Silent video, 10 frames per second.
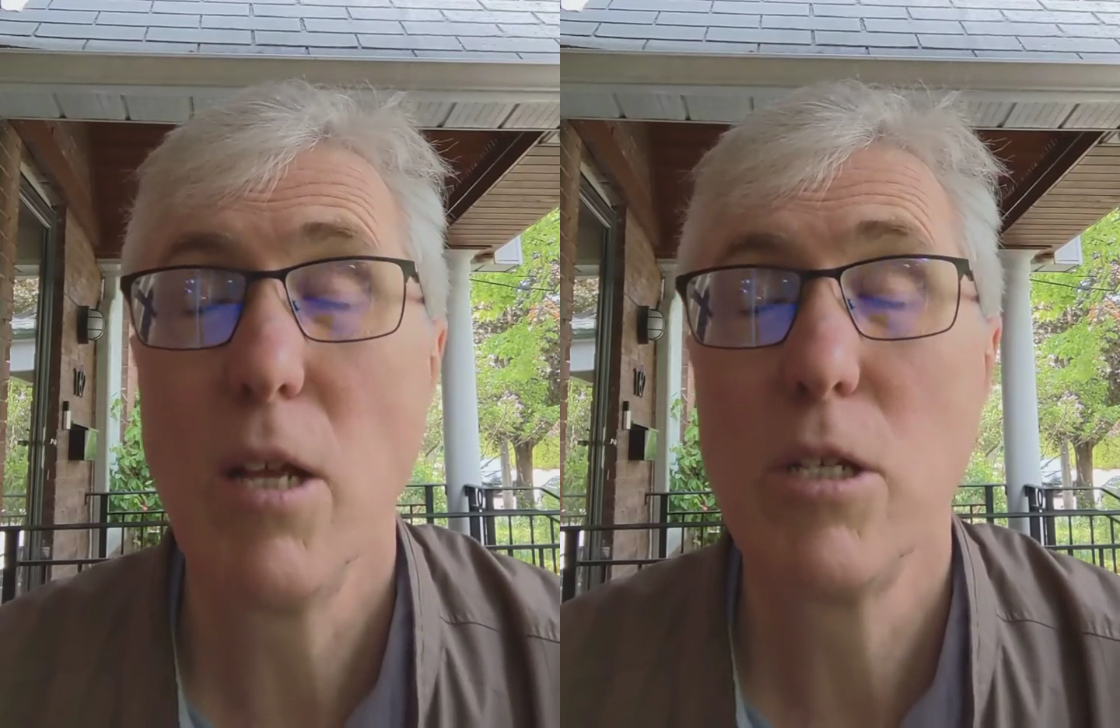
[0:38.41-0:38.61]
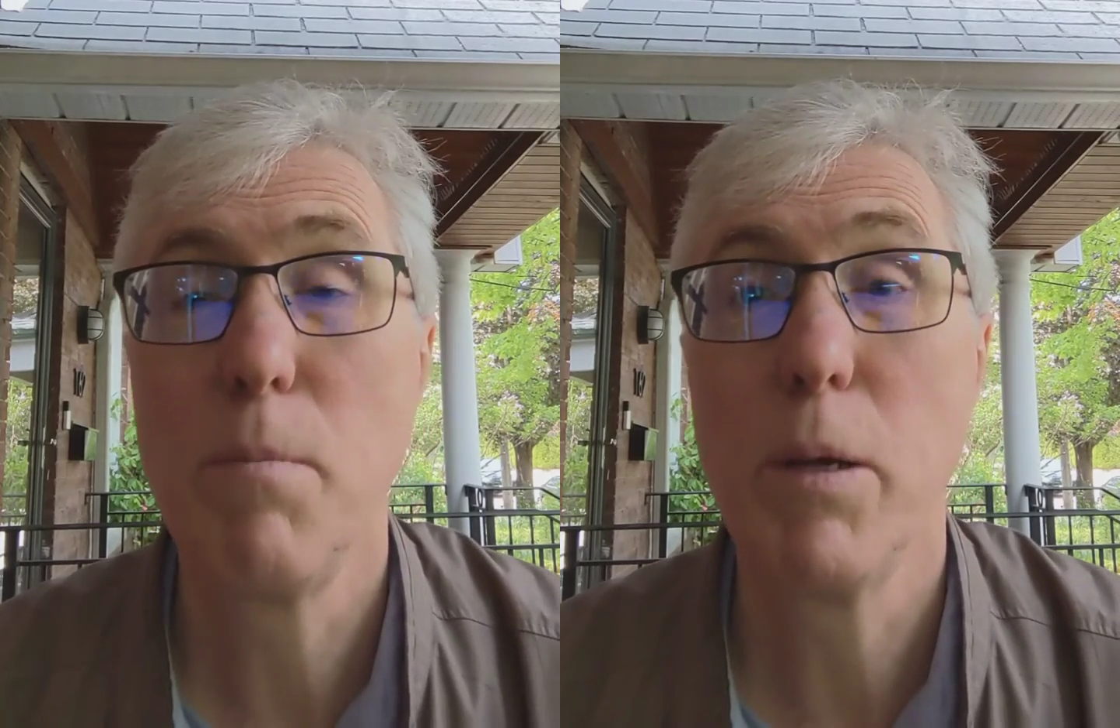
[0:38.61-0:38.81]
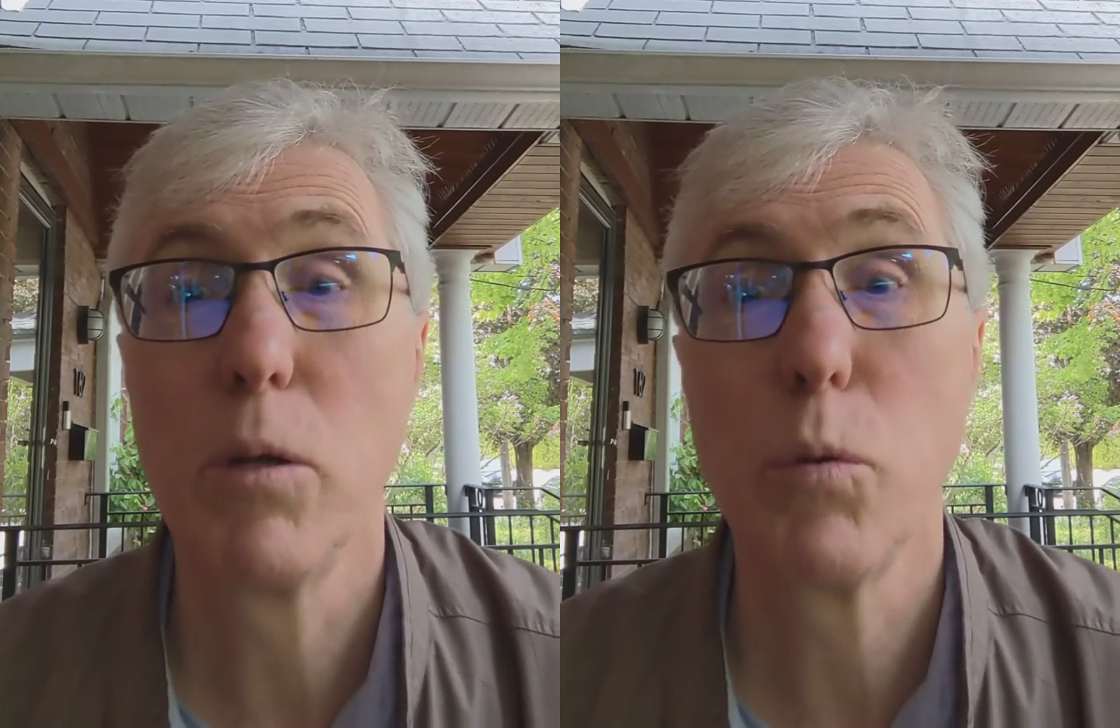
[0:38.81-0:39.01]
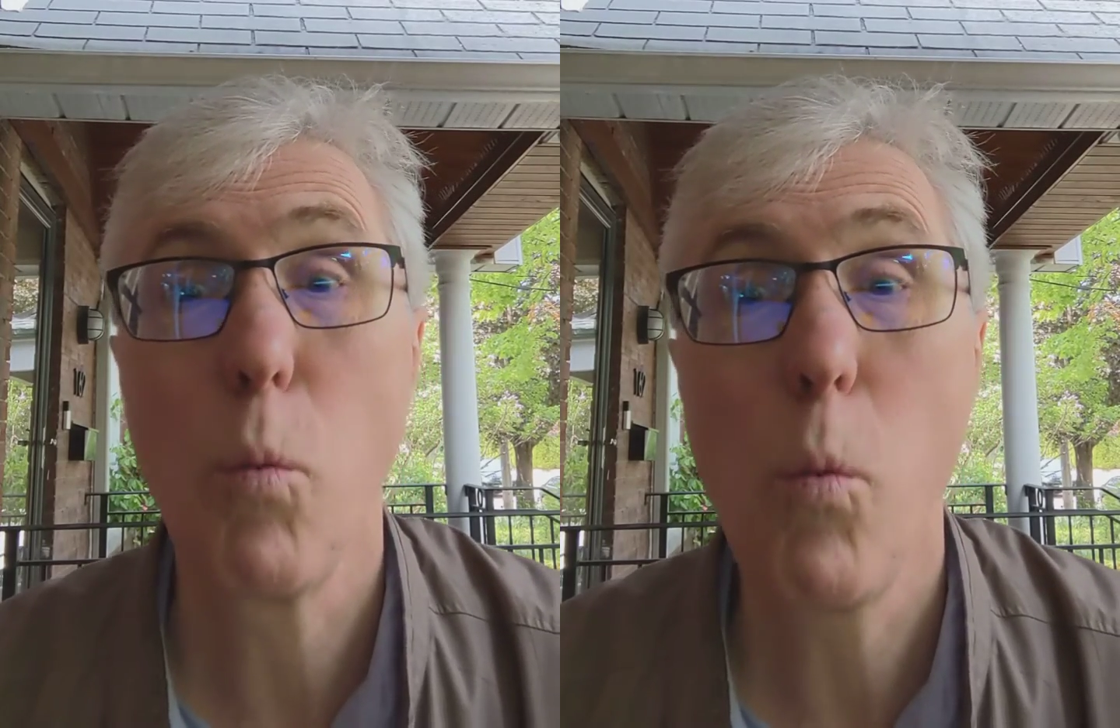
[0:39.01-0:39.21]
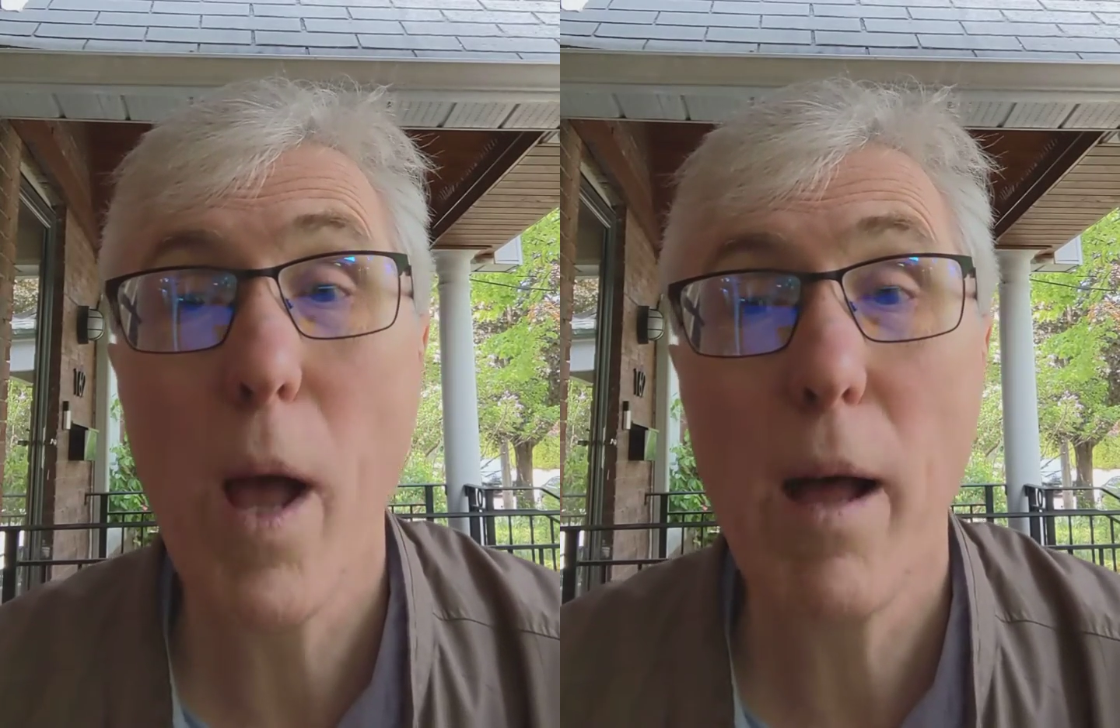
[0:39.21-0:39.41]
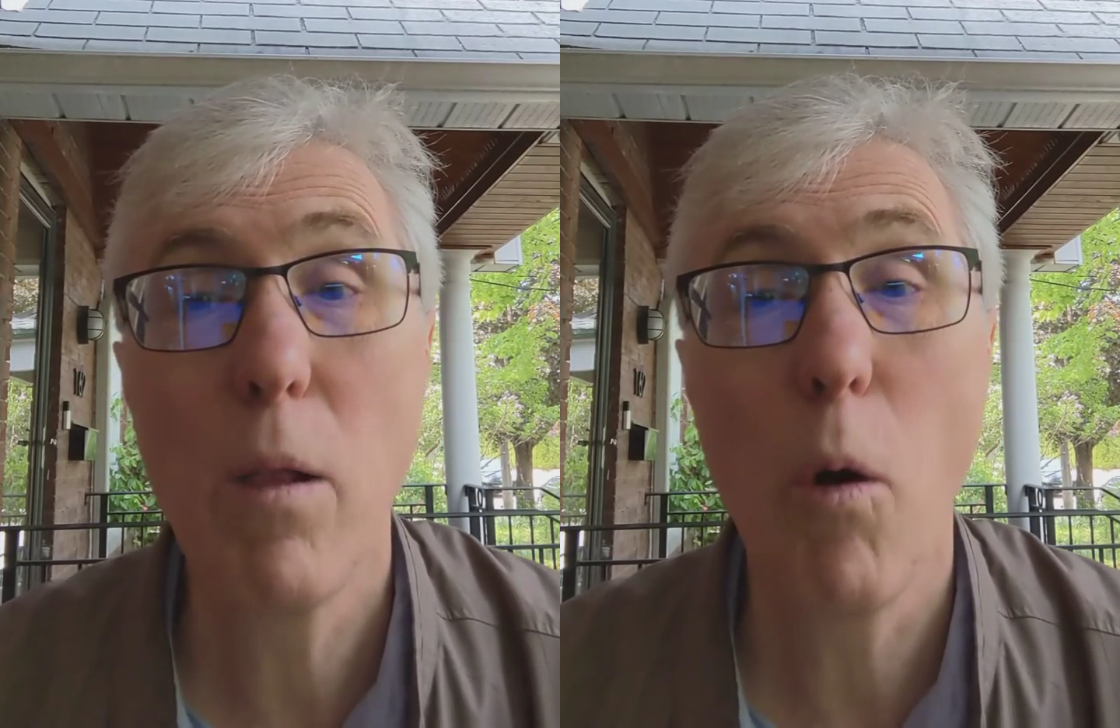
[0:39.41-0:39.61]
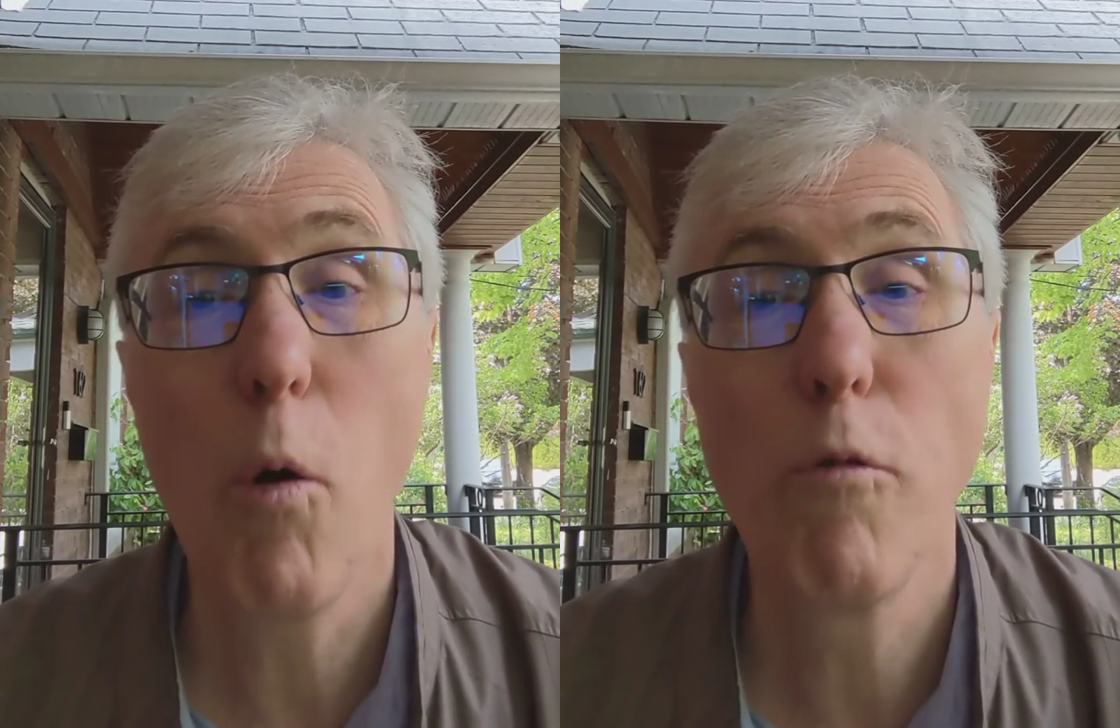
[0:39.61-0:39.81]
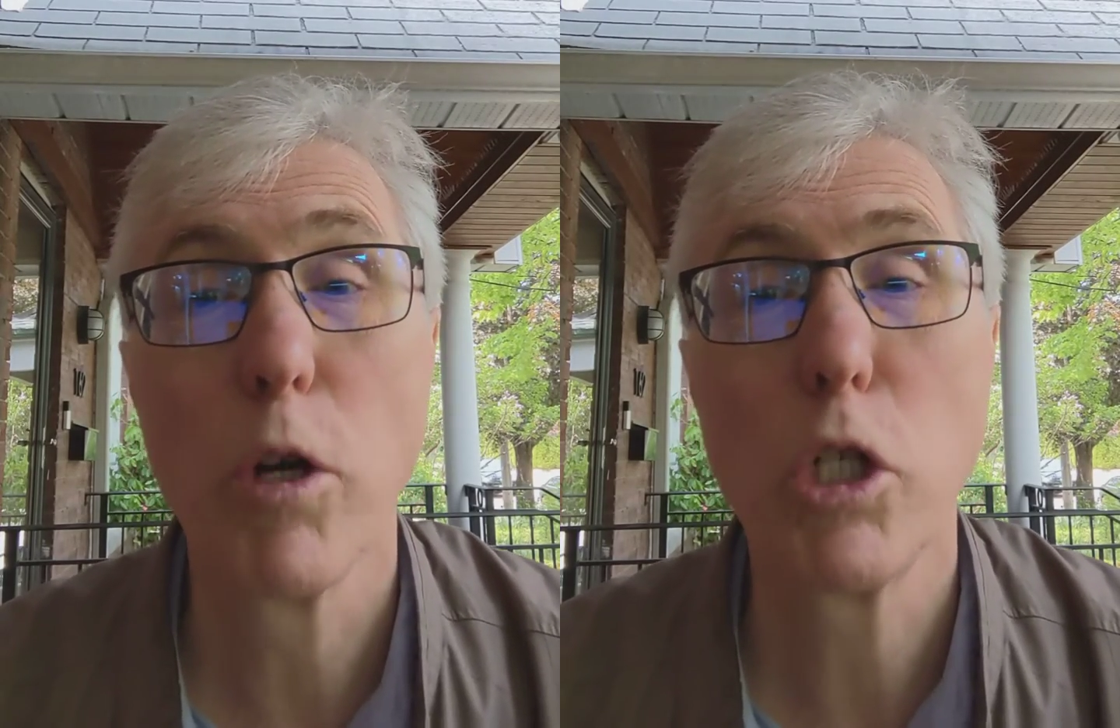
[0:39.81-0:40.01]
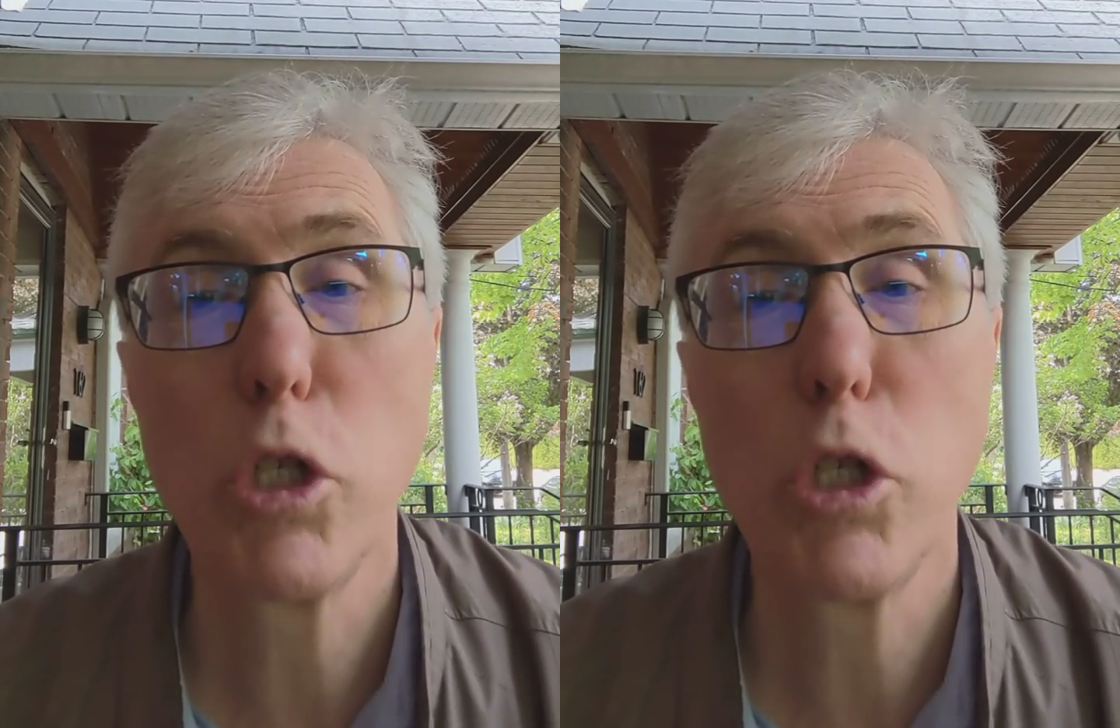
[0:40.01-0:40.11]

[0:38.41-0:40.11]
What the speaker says: to build well over